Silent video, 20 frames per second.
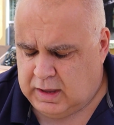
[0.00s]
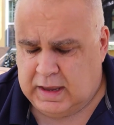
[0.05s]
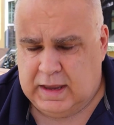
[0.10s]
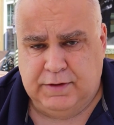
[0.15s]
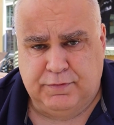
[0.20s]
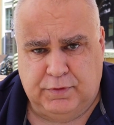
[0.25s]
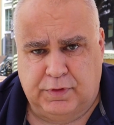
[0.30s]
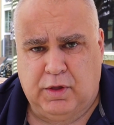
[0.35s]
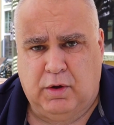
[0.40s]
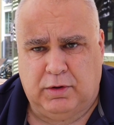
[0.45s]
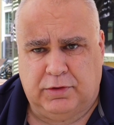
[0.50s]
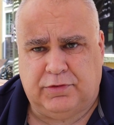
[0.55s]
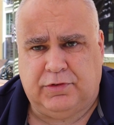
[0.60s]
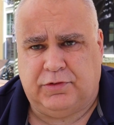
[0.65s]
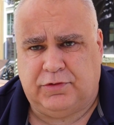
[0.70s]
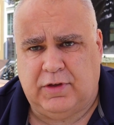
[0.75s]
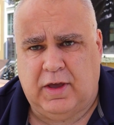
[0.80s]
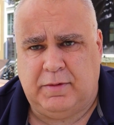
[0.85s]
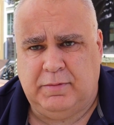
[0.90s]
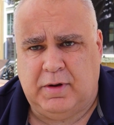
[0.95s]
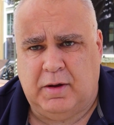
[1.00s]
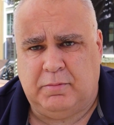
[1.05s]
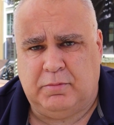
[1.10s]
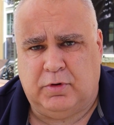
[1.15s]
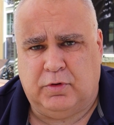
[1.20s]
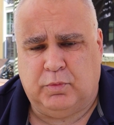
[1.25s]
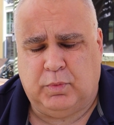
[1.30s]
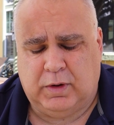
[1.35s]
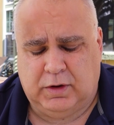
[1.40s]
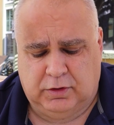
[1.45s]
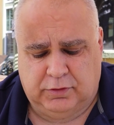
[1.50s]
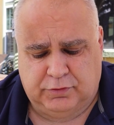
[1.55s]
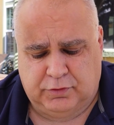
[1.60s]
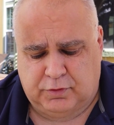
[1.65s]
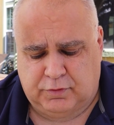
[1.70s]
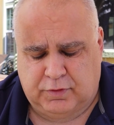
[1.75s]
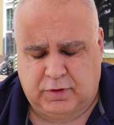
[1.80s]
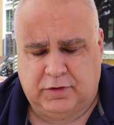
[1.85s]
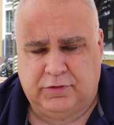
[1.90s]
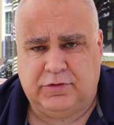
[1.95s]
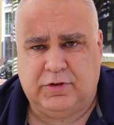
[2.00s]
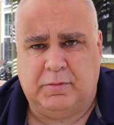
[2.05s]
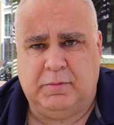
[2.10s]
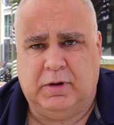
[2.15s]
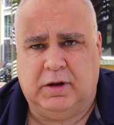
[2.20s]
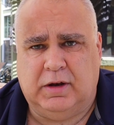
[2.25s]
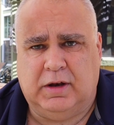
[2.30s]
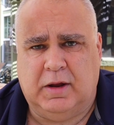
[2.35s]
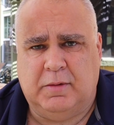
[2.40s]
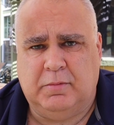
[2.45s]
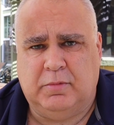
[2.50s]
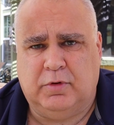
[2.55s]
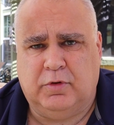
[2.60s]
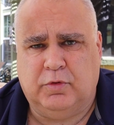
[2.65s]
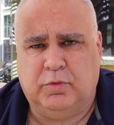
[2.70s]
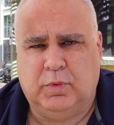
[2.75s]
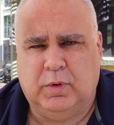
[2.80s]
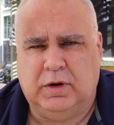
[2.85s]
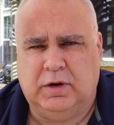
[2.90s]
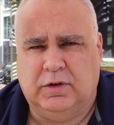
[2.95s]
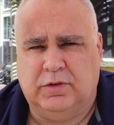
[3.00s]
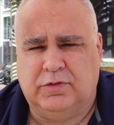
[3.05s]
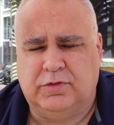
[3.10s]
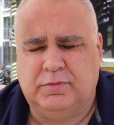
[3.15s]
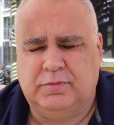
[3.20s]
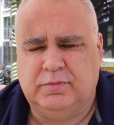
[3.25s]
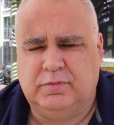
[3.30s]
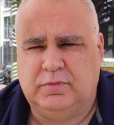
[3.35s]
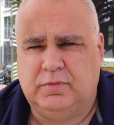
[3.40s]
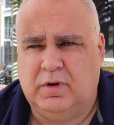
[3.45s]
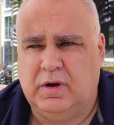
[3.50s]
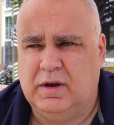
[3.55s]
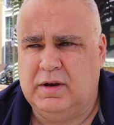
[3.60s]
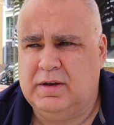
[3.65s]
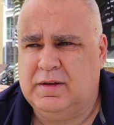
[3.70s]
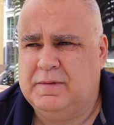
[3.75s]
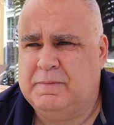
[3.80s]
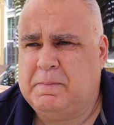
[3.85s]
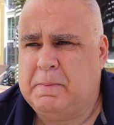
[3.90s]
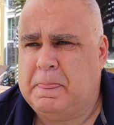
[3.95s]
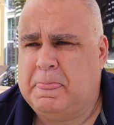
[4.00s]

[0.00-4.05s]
Even though it's the same number of winners, or a very similar number of winners, right?